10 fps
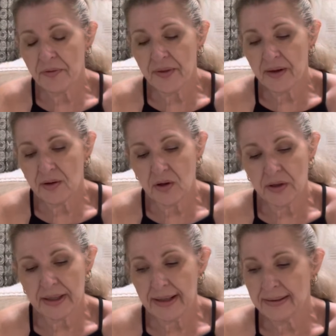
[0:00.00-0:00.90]
thing I
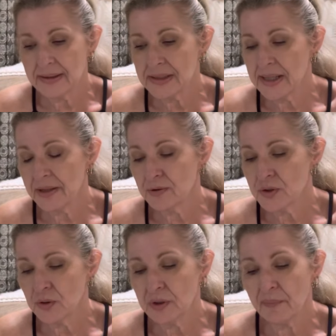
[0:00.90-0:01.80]
got at the Tattered
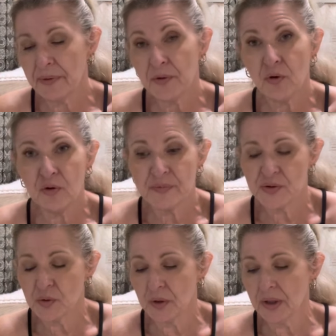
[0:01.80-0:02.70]
Tulip at the home
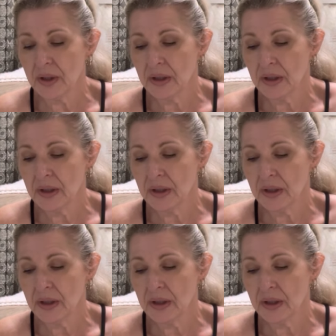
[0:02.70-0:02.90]
store